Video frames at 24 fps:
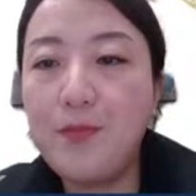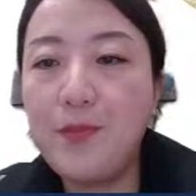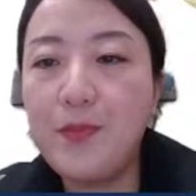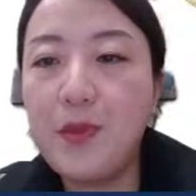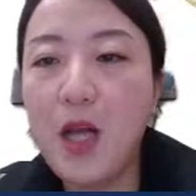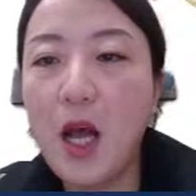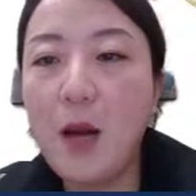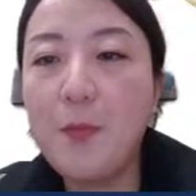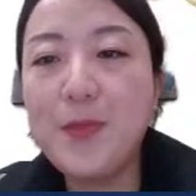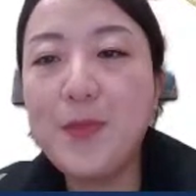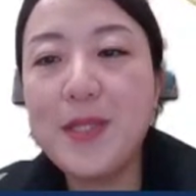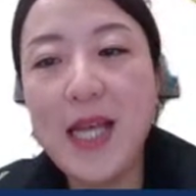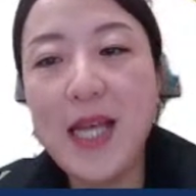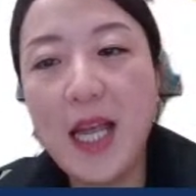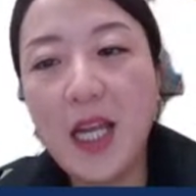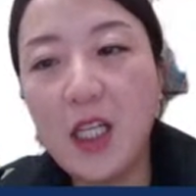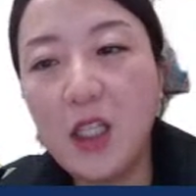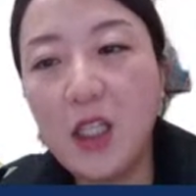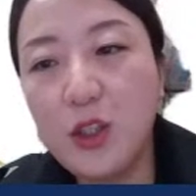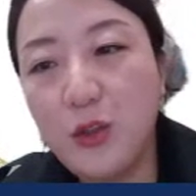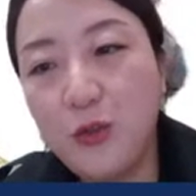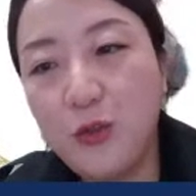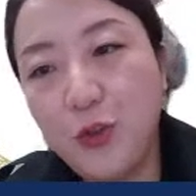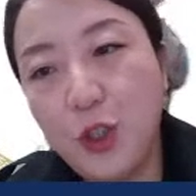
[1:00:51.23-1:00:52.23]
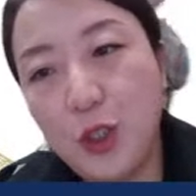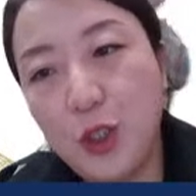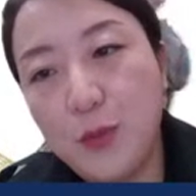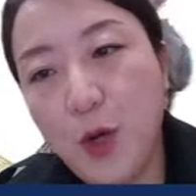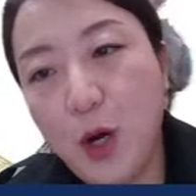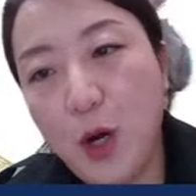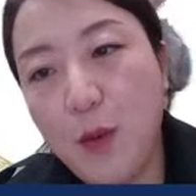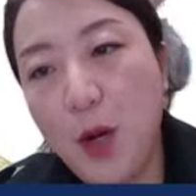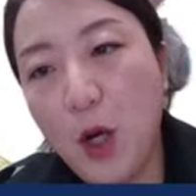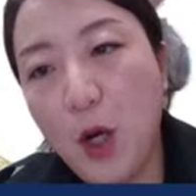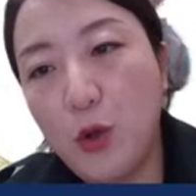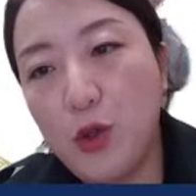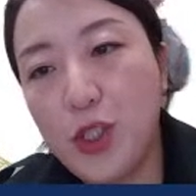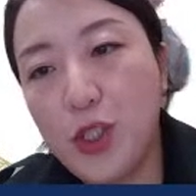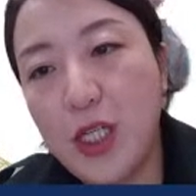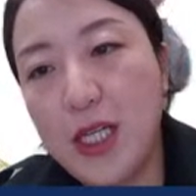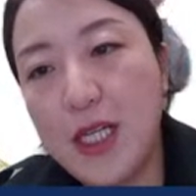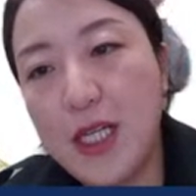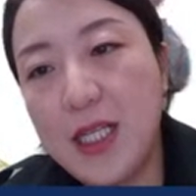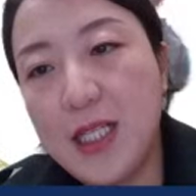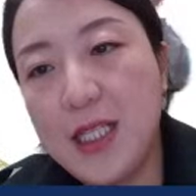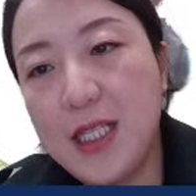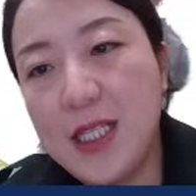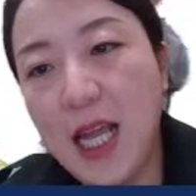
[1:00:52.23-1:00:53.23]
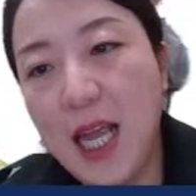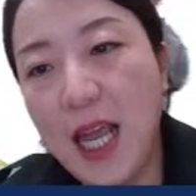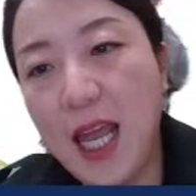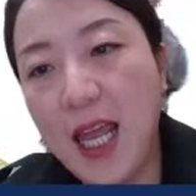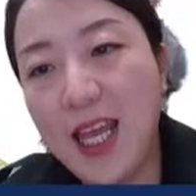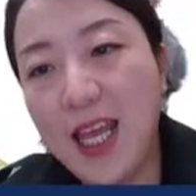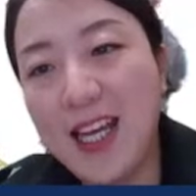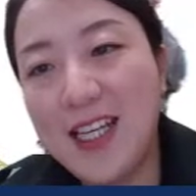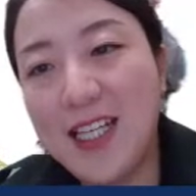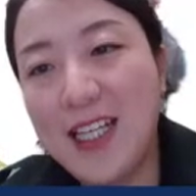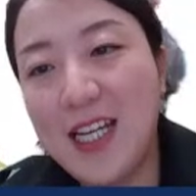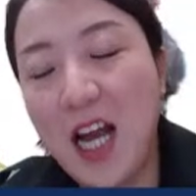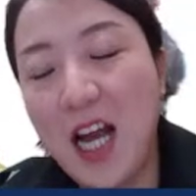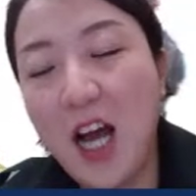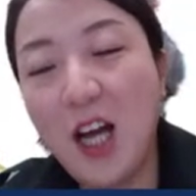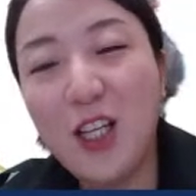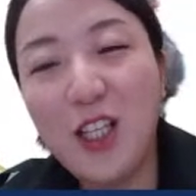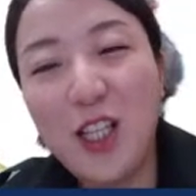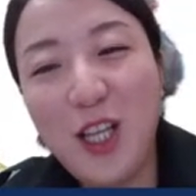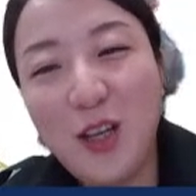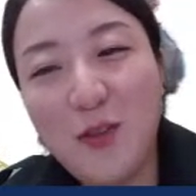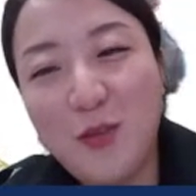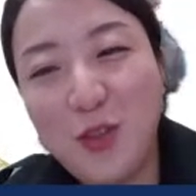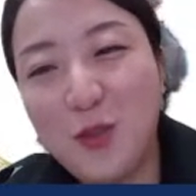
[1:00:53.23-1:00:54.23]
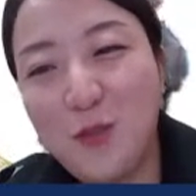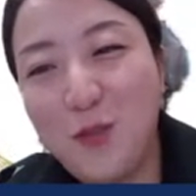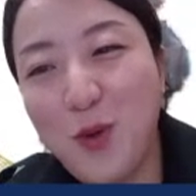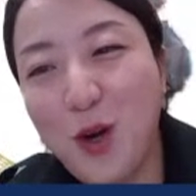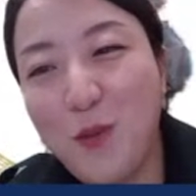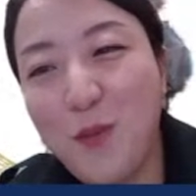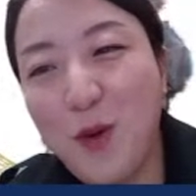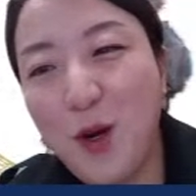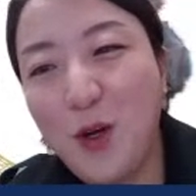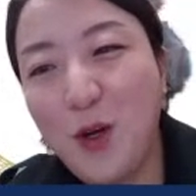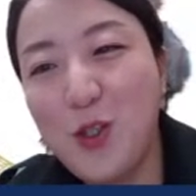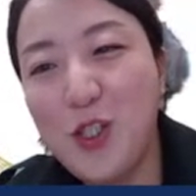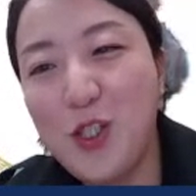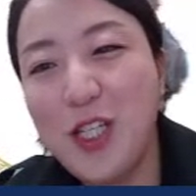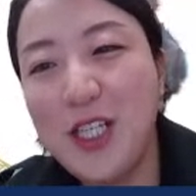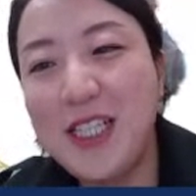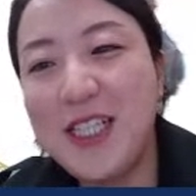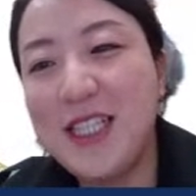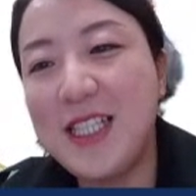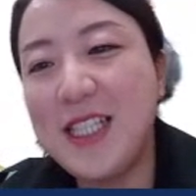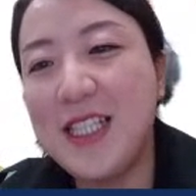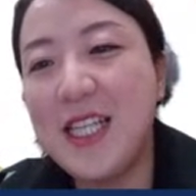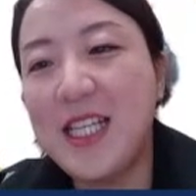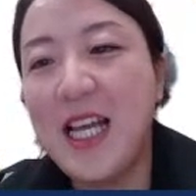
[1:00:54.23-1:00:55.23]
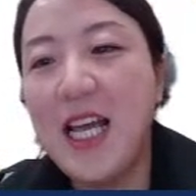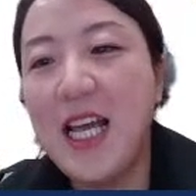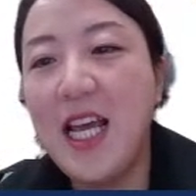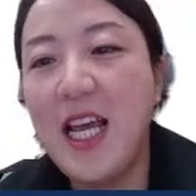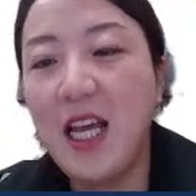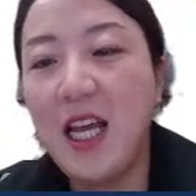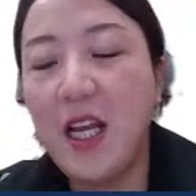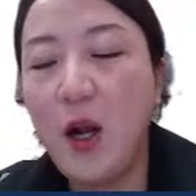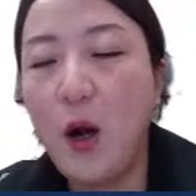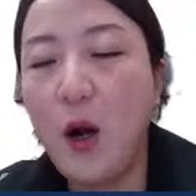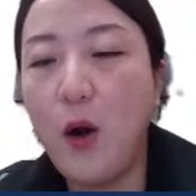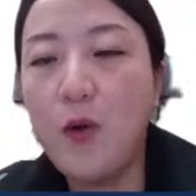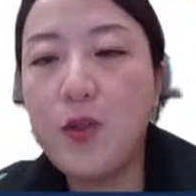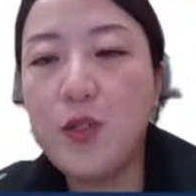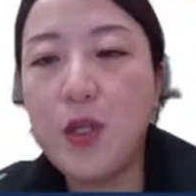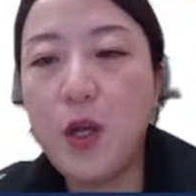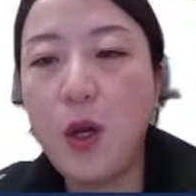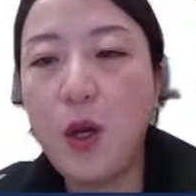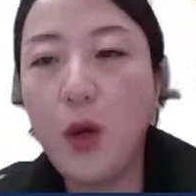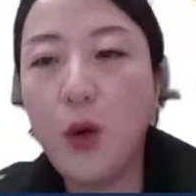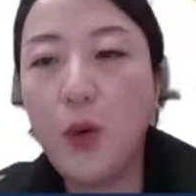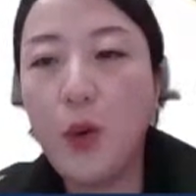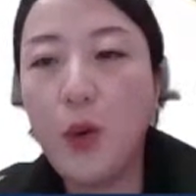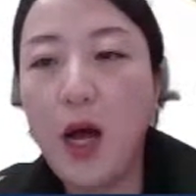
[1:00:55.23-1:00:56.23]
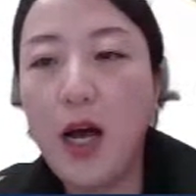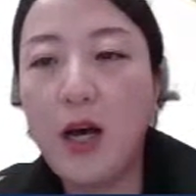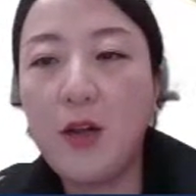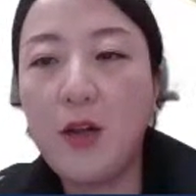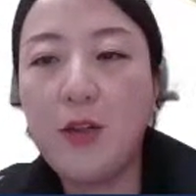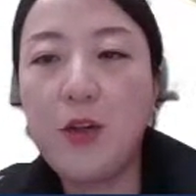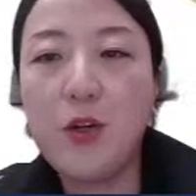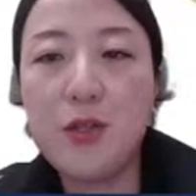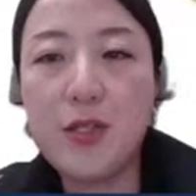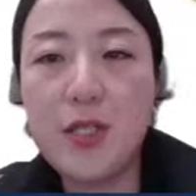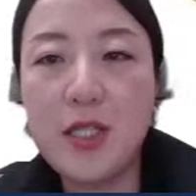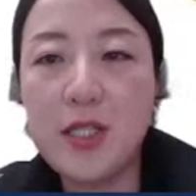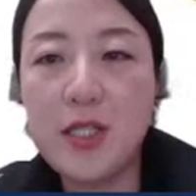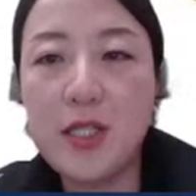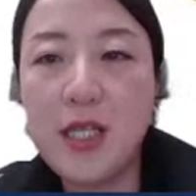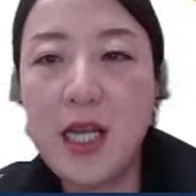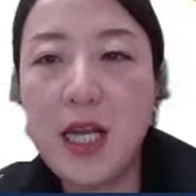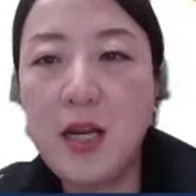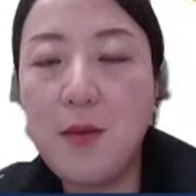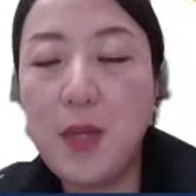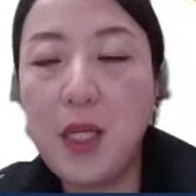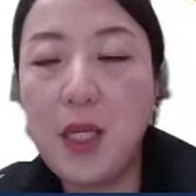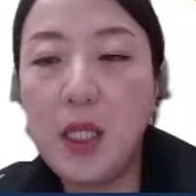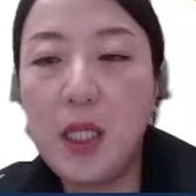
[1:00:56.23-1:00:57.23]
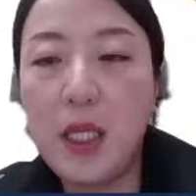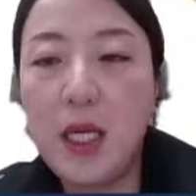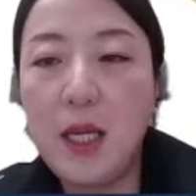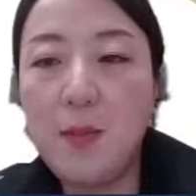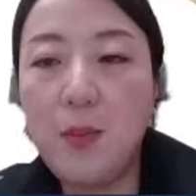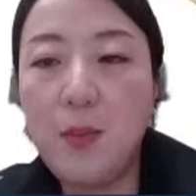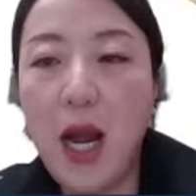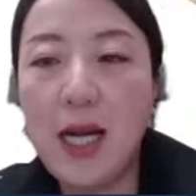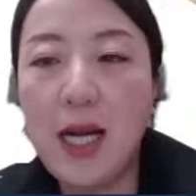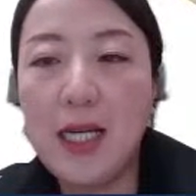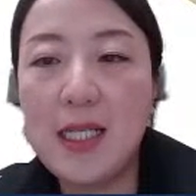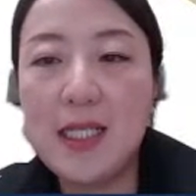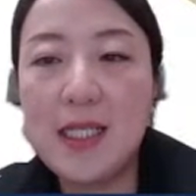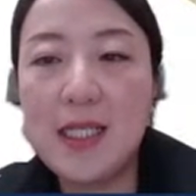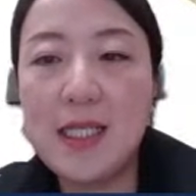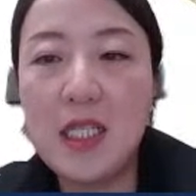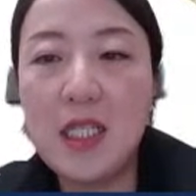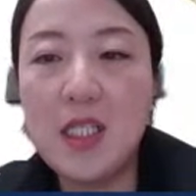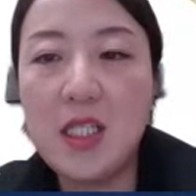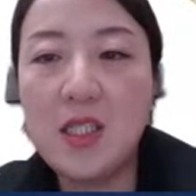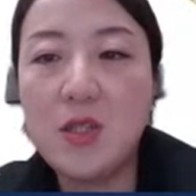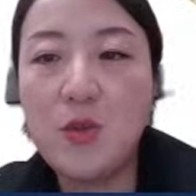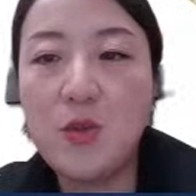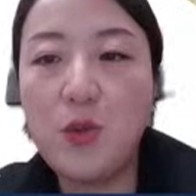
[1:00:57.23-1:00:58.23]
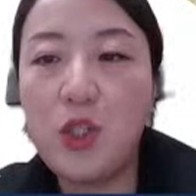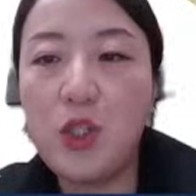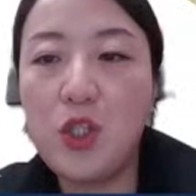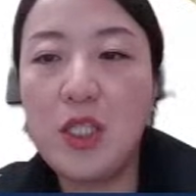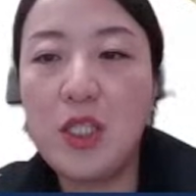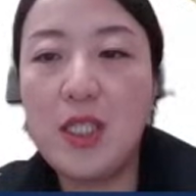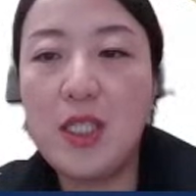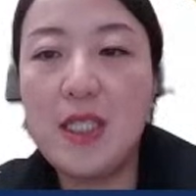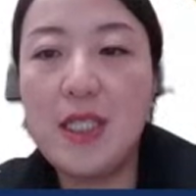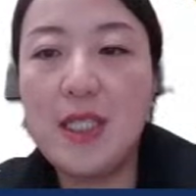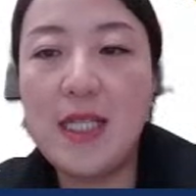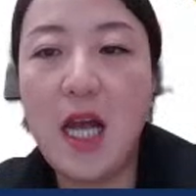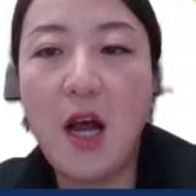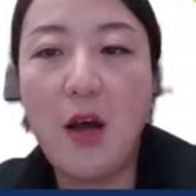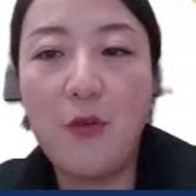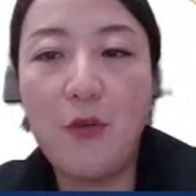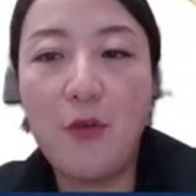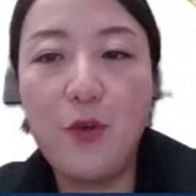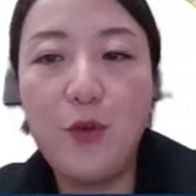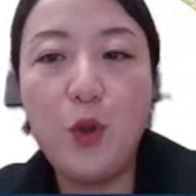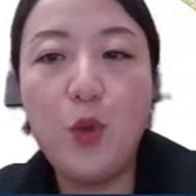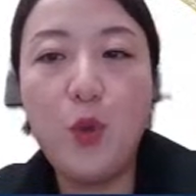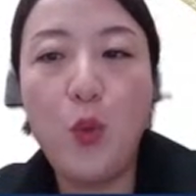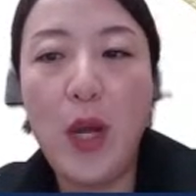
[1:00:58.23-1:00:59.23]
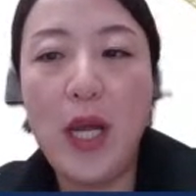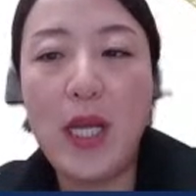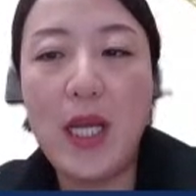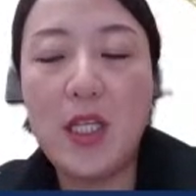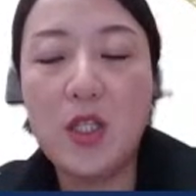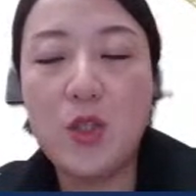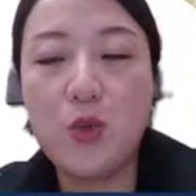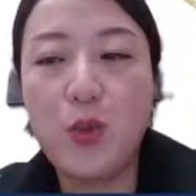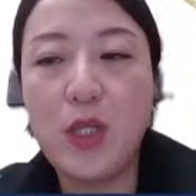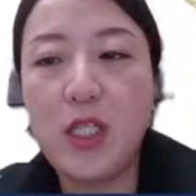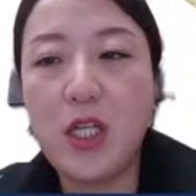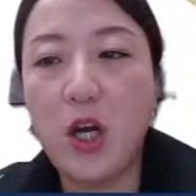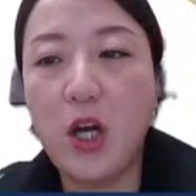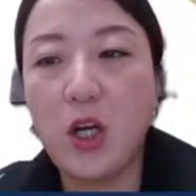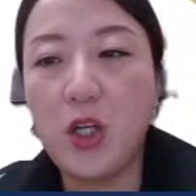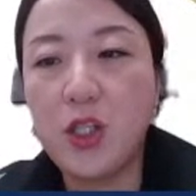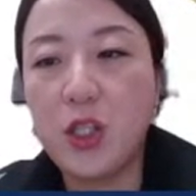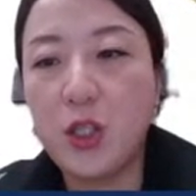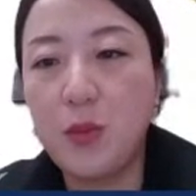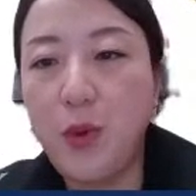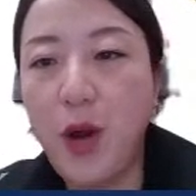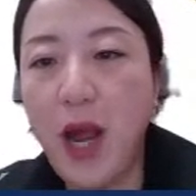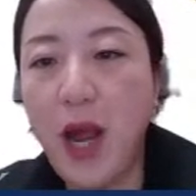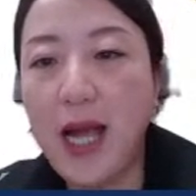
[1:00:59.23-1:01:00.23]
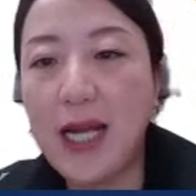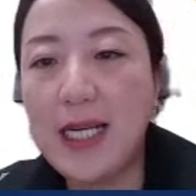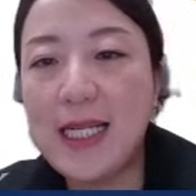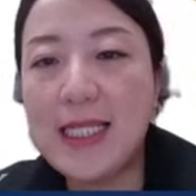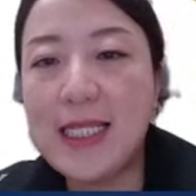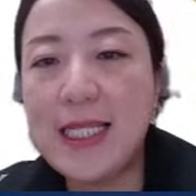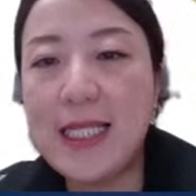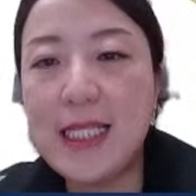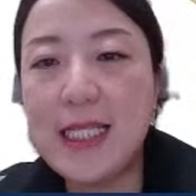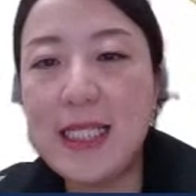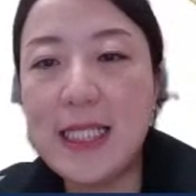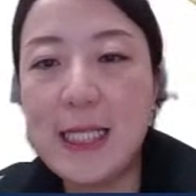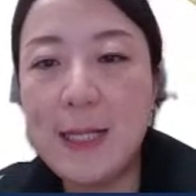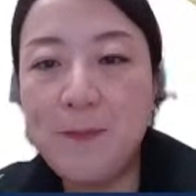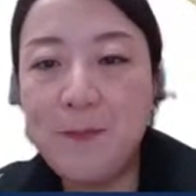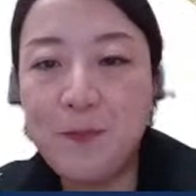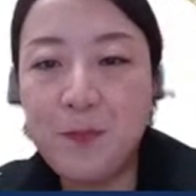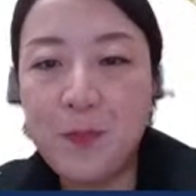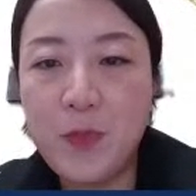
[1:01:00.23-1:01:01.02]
upcycled food promotions and ugly food promotions, and also other sustainability practices, which is food waste reduction practices.